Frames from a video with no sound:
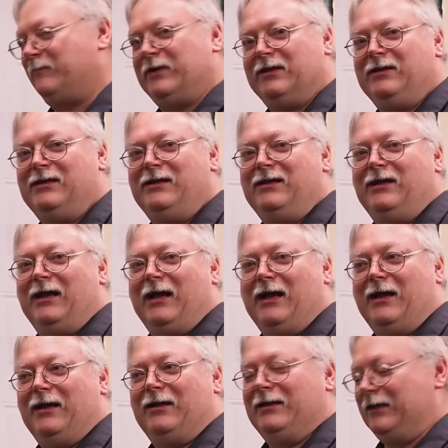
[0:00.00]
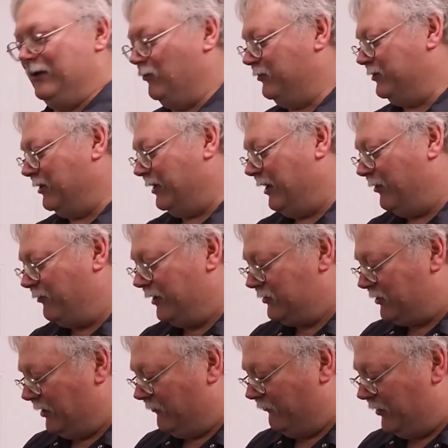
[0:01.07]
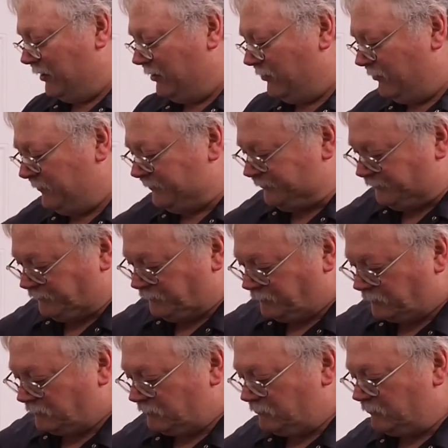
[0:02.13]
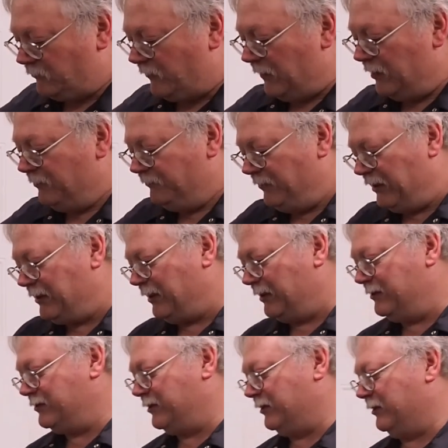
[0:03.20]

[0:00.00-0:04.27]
But it was an interesting video because